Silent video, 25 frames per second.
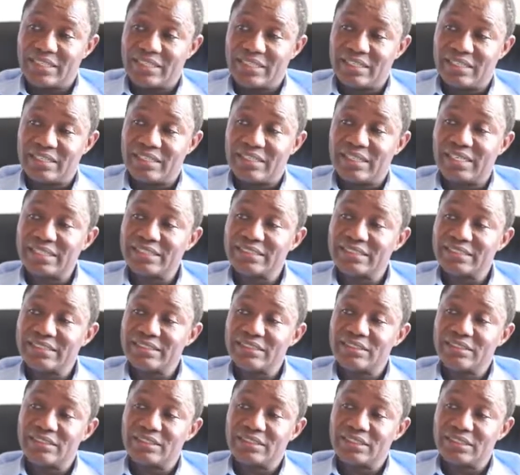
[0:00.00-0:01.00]
in
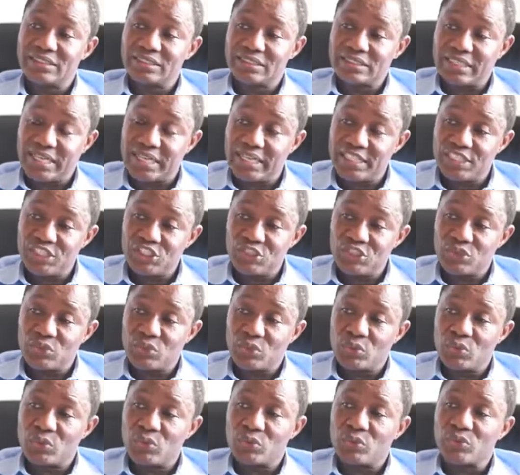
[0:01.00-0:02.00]
getting these
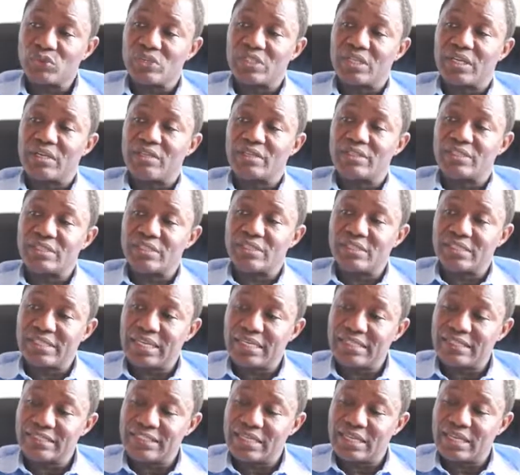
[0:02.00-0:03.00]
NGOs and
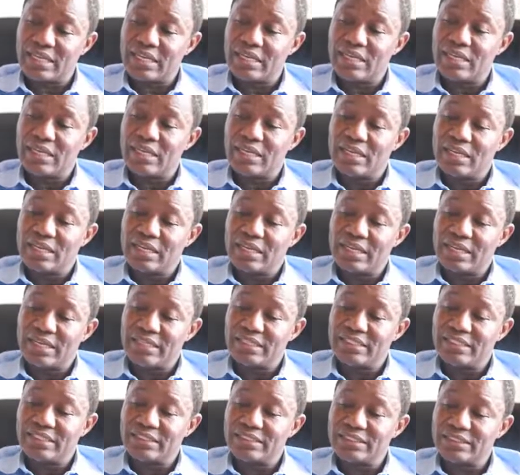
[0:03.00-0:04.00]
sector
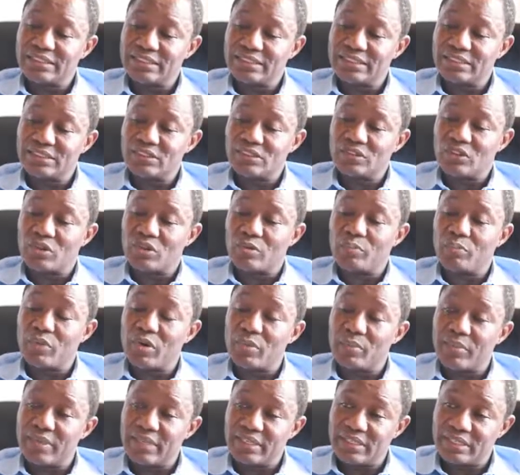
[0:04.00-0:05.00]
agencies or
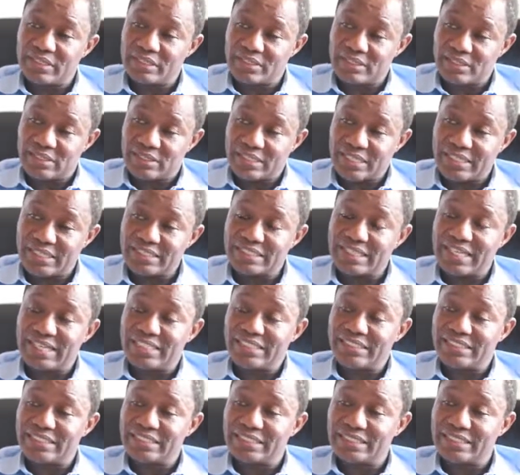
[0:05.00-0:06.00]
public sector
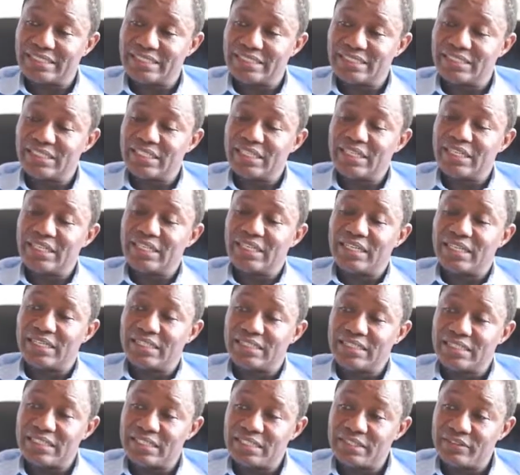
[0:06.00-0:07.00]
agencies
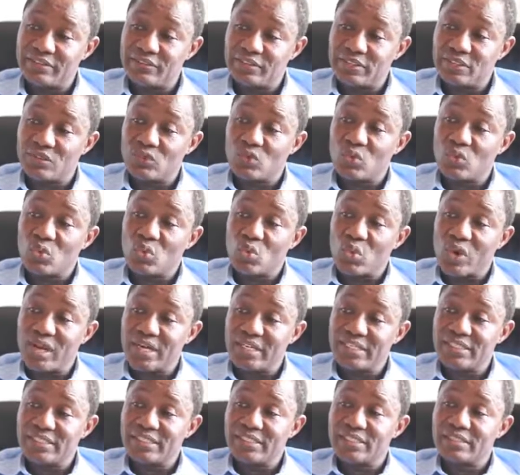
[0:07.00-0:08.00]
in delivering
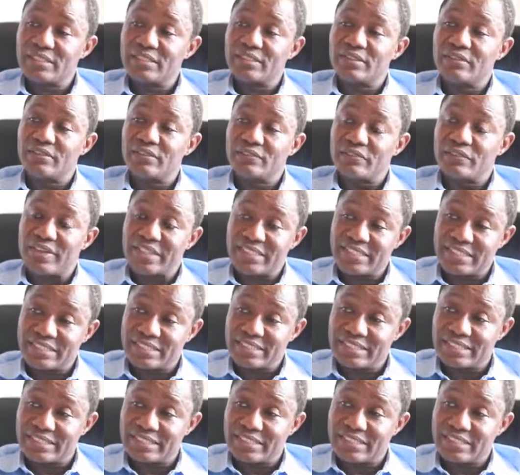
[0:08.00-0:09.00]
quality
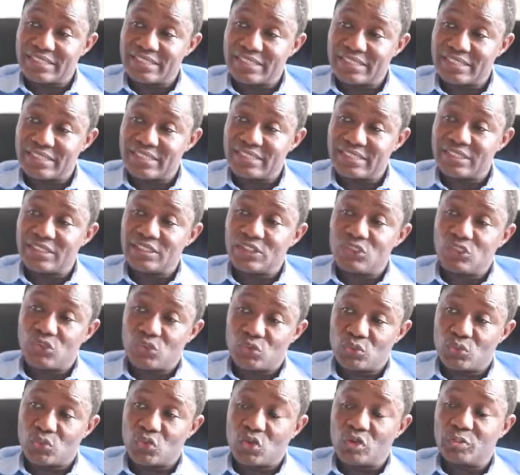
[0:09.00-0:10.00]
facilities
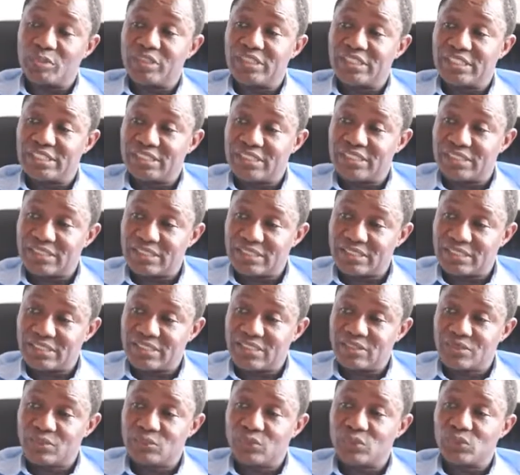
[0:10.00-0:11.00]
to communities,
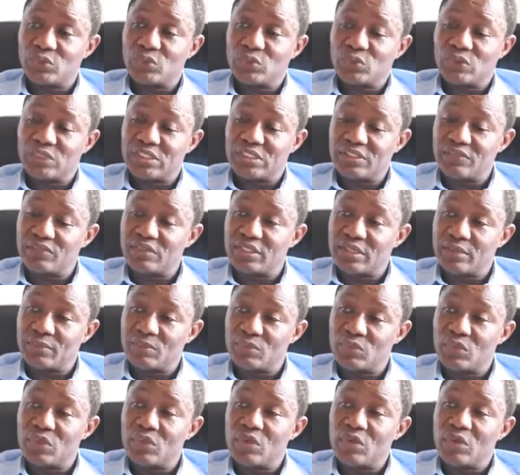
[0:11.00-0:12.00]
which will give them
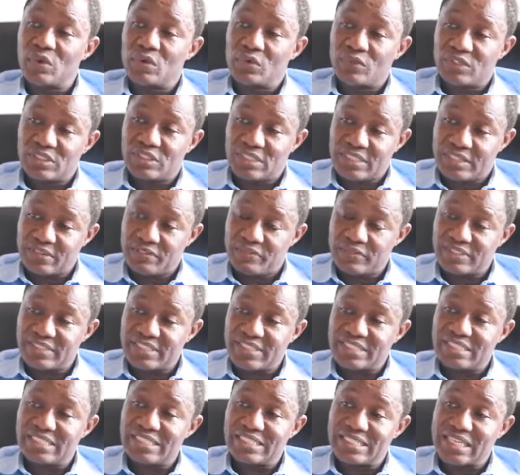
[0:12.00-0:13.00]

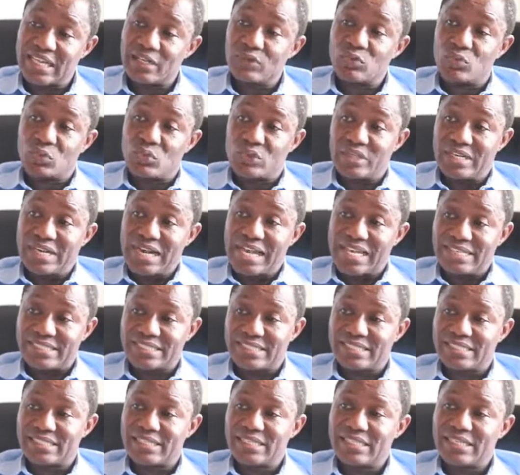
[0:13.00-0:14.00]
services that would
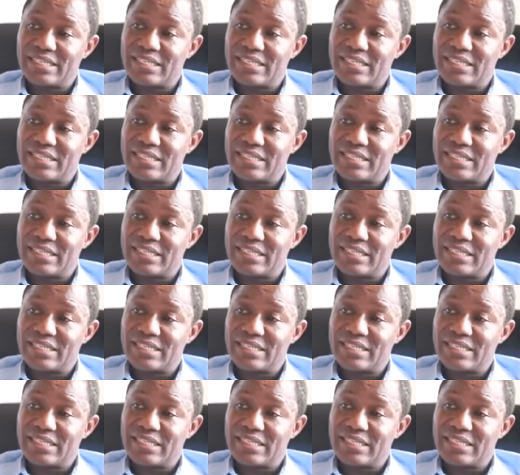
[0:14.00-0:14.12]
last.